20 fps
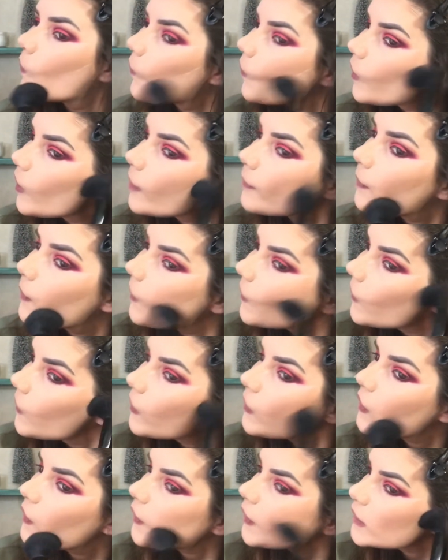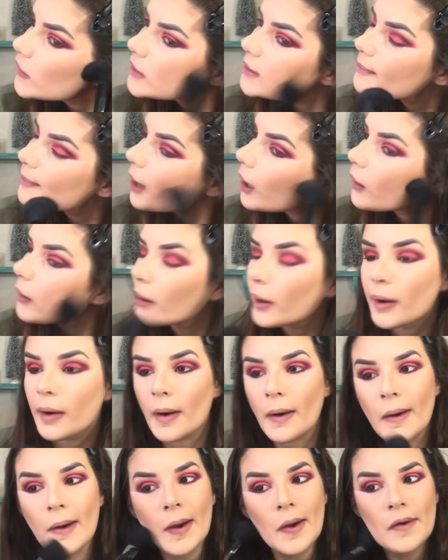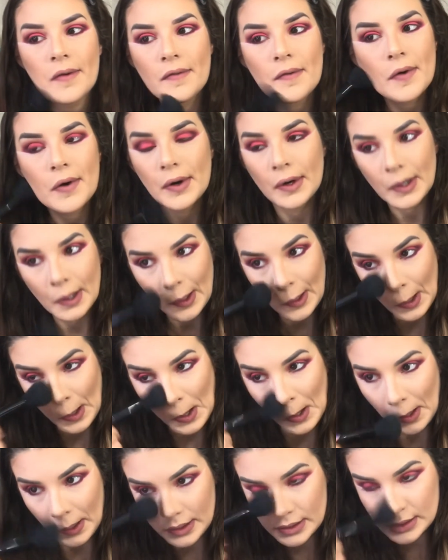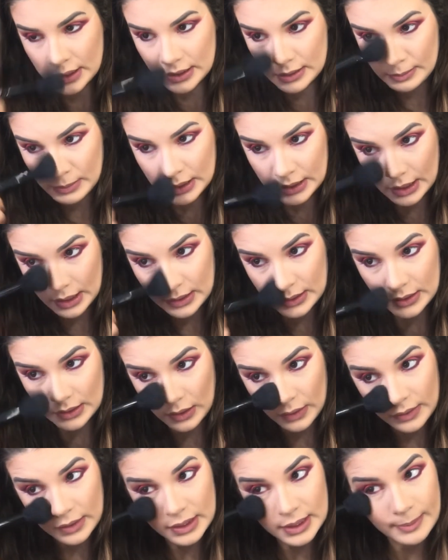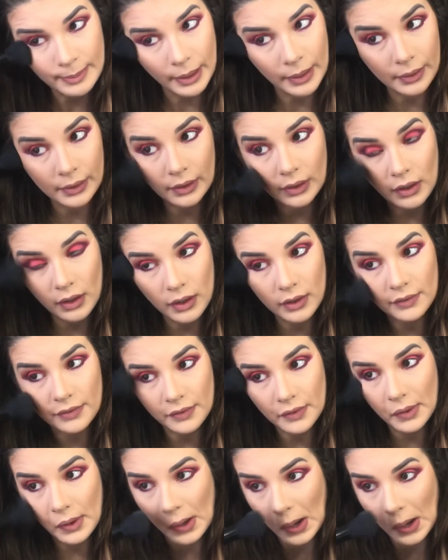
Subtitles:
wipe all this powder off. Excuse me, dust all this powder off.